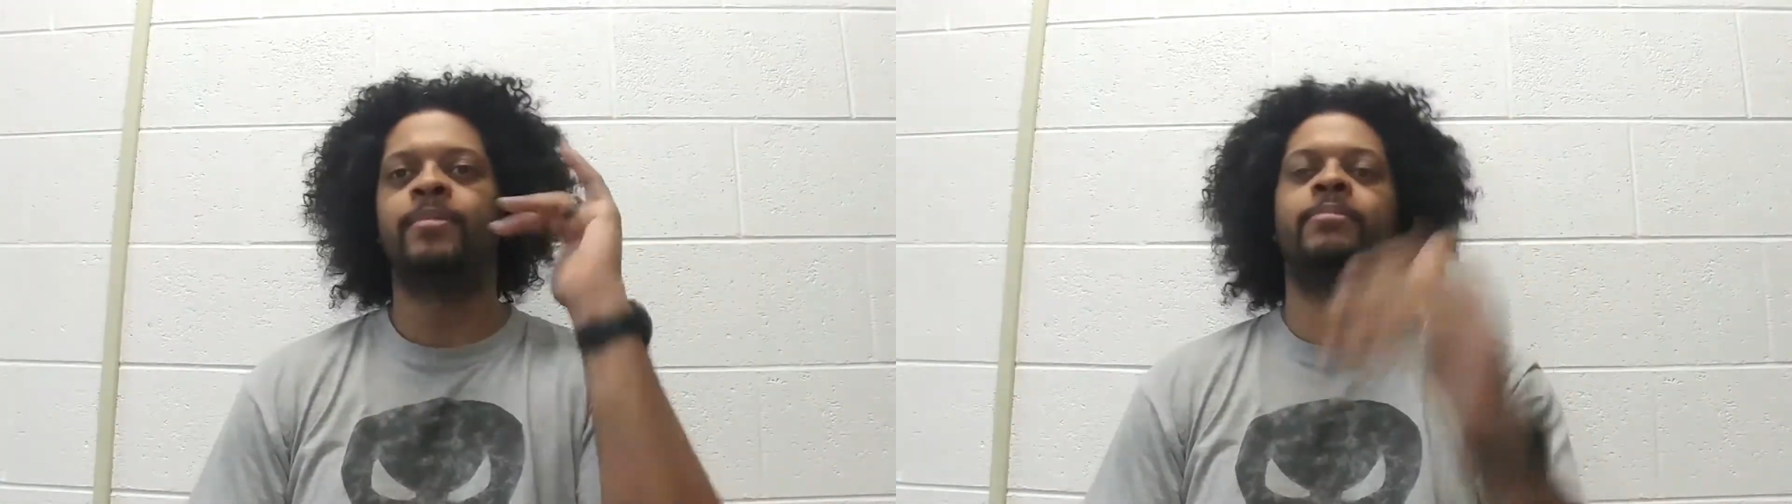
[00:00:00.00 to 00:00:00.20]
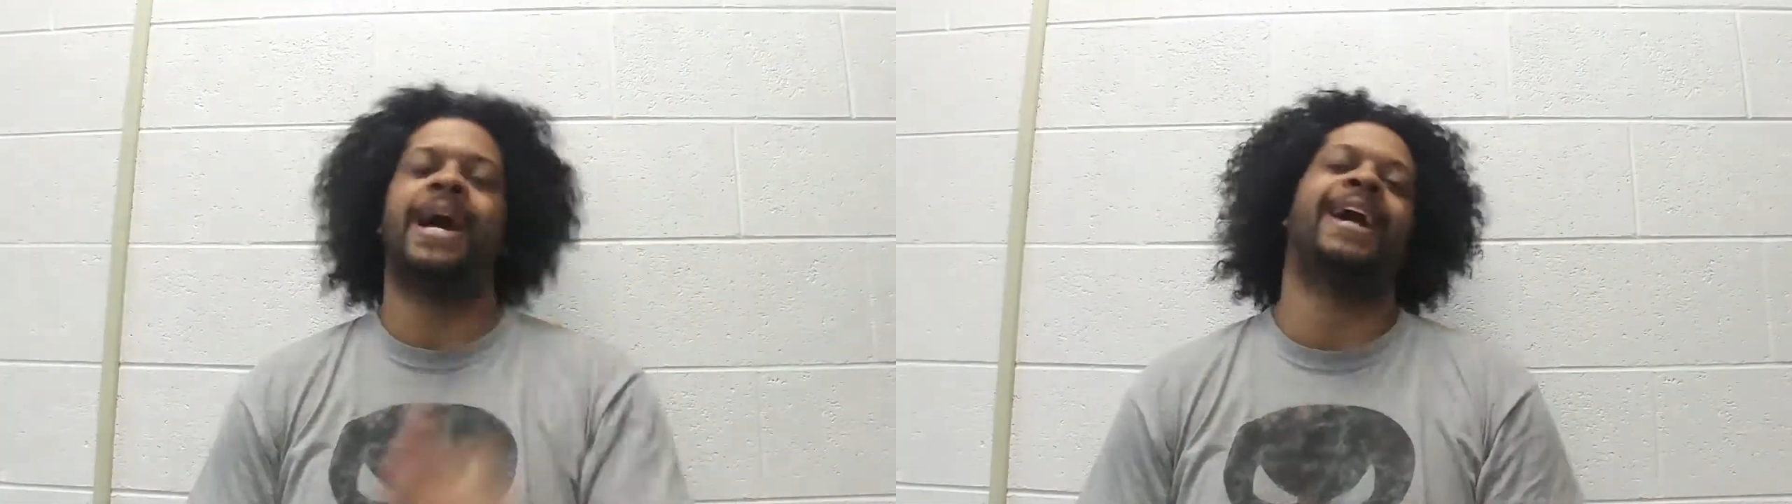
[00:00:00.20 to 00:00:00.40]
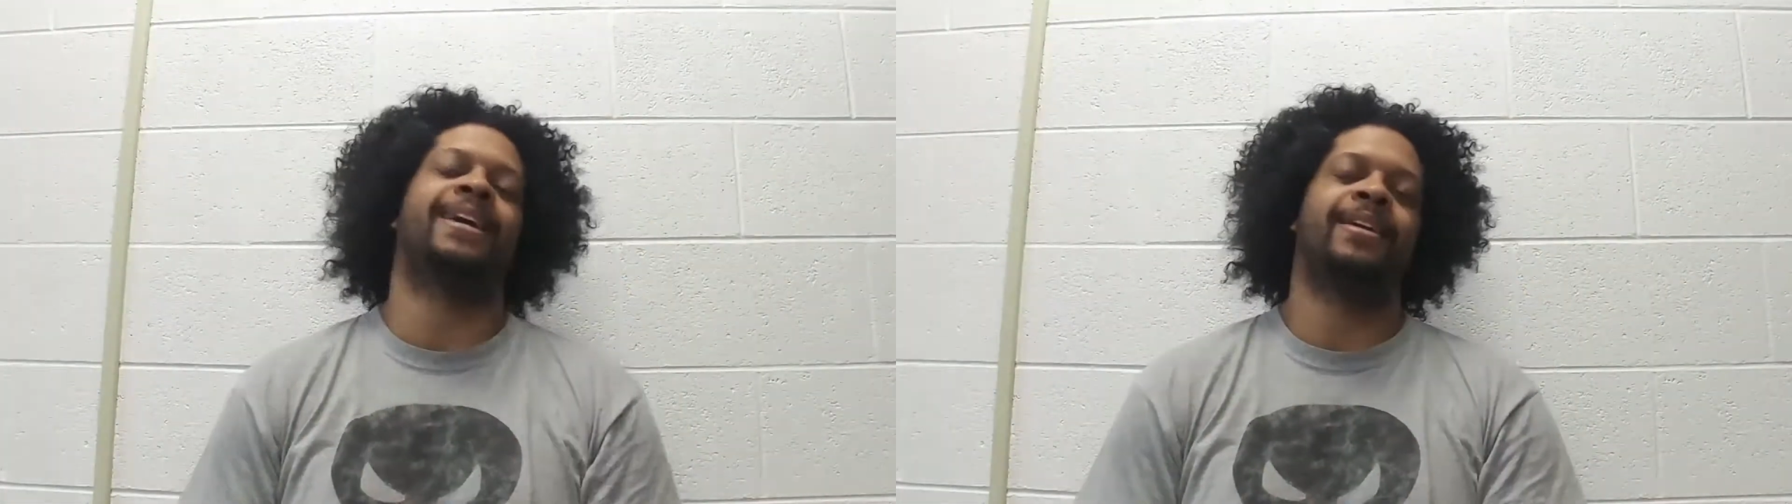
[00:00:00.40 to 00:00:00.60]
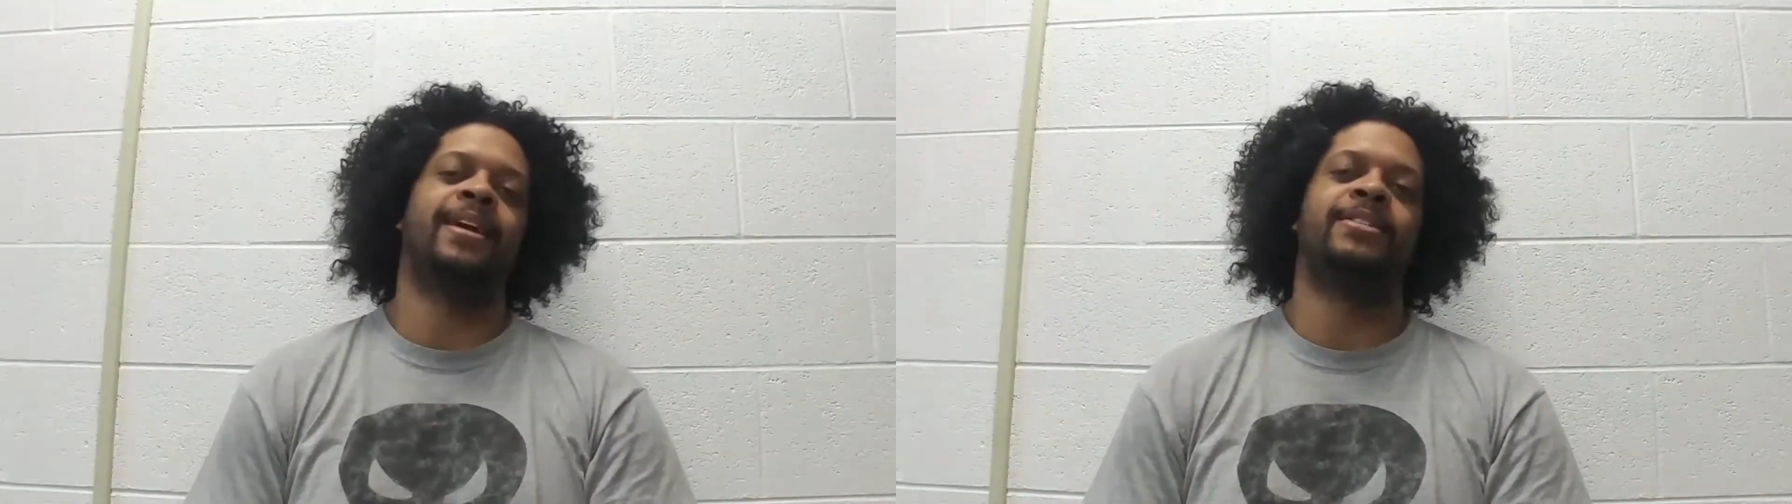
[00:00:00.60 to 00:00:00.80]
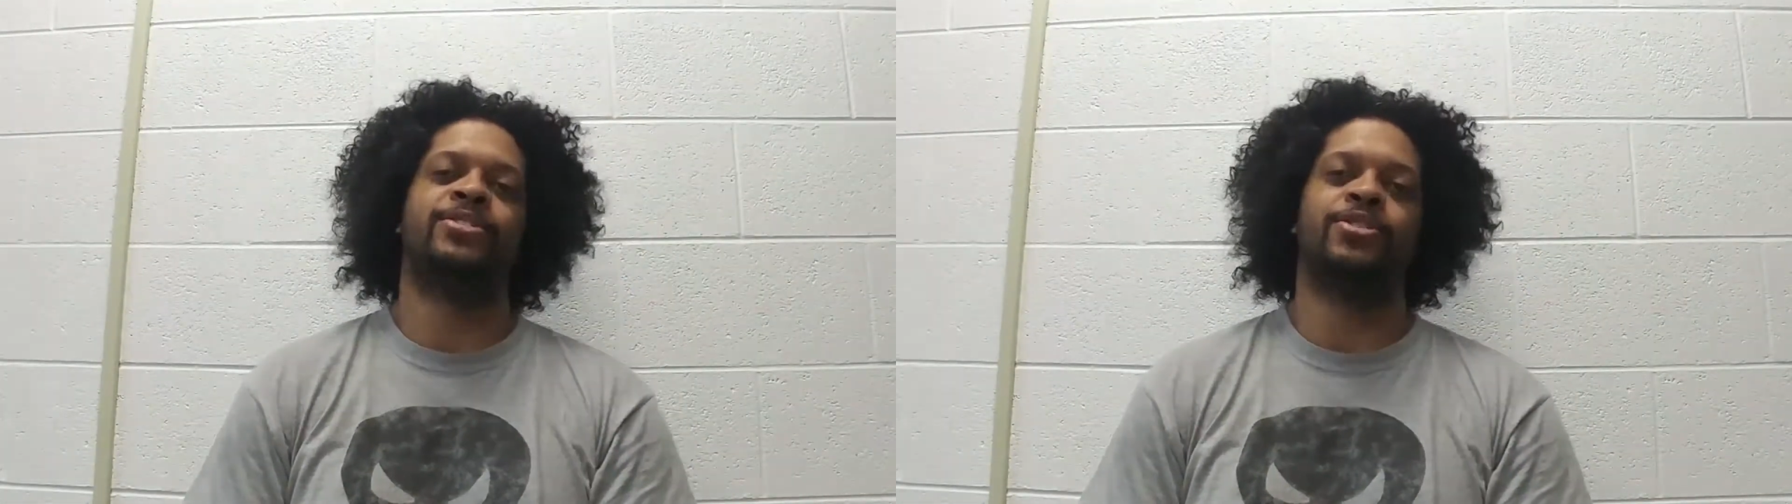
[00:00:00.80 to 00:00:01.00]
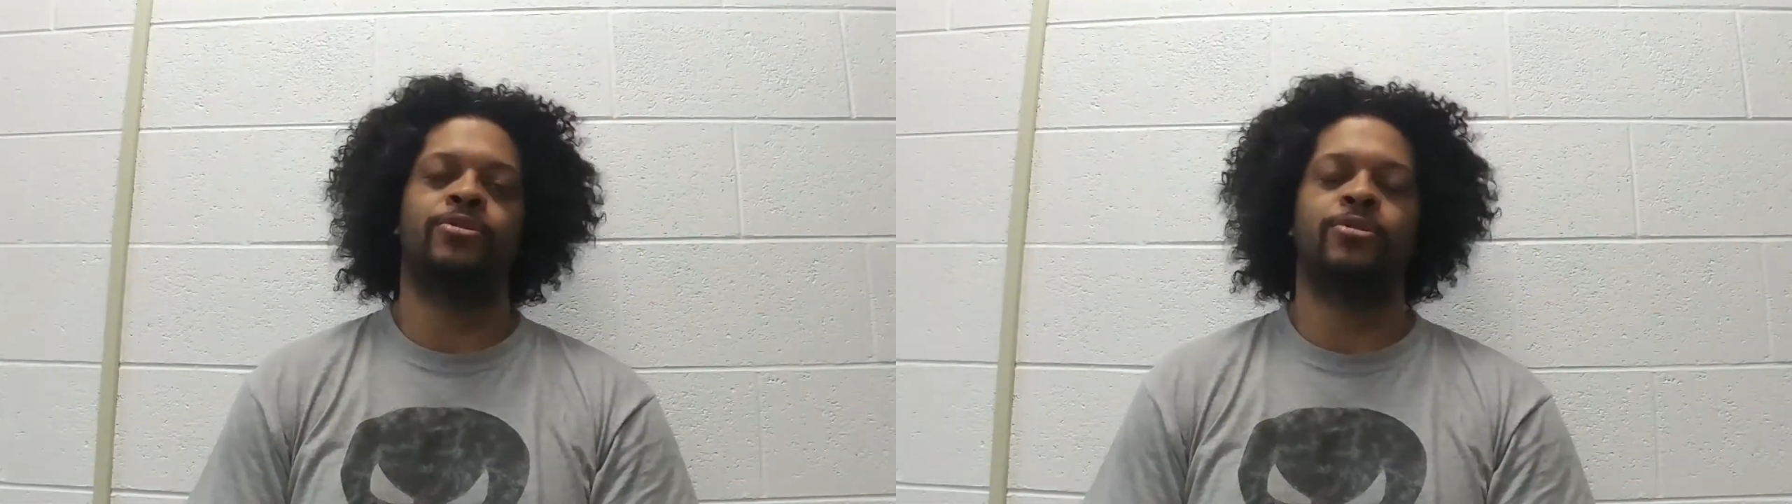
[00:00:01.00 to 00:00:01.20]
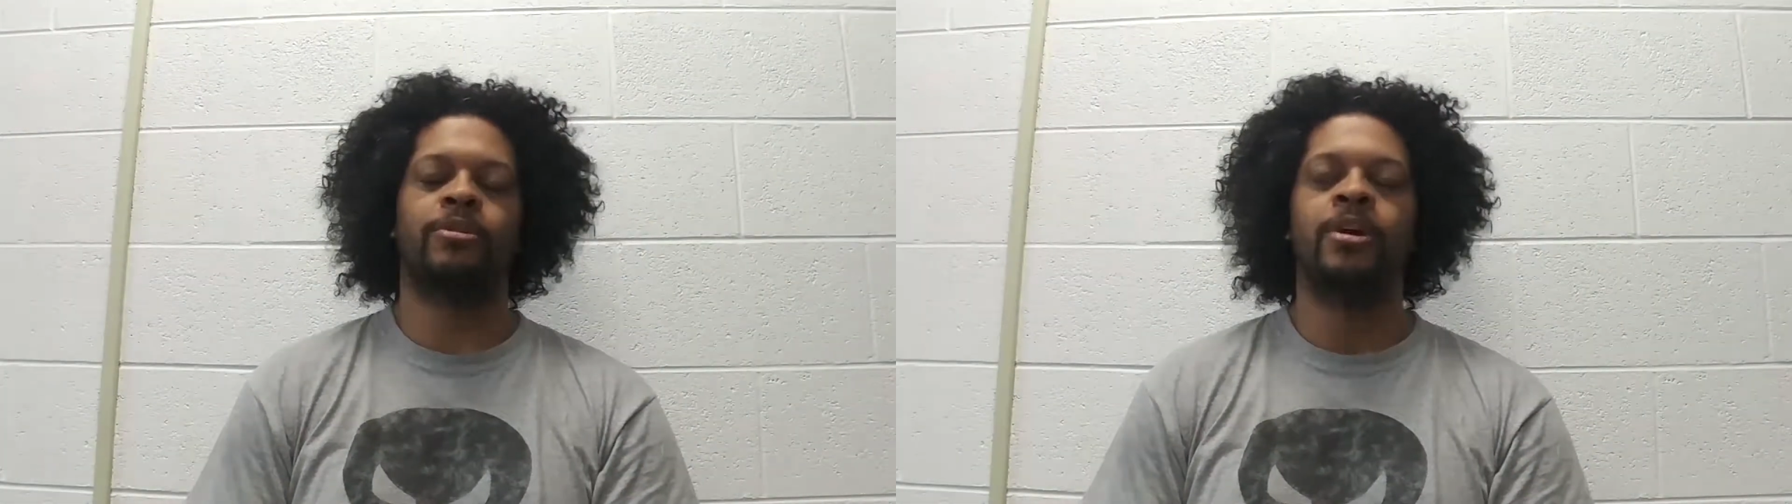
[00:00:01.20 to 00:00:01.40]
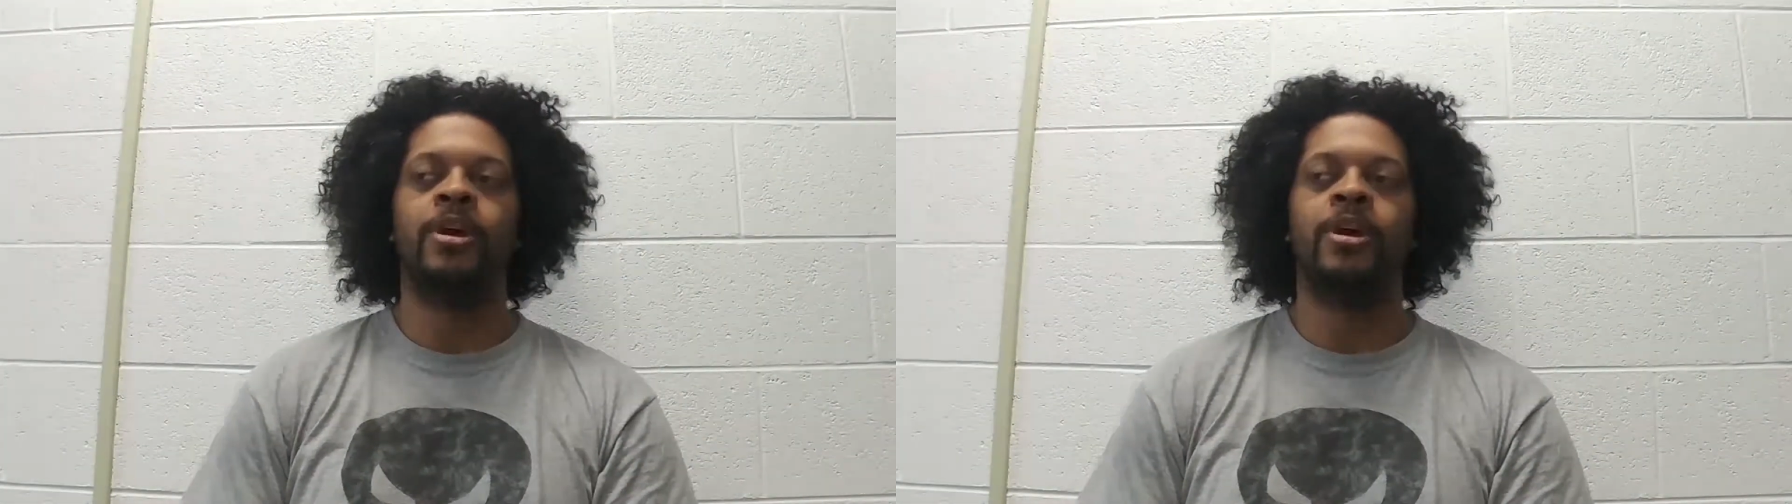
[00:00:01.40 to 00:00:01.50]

back into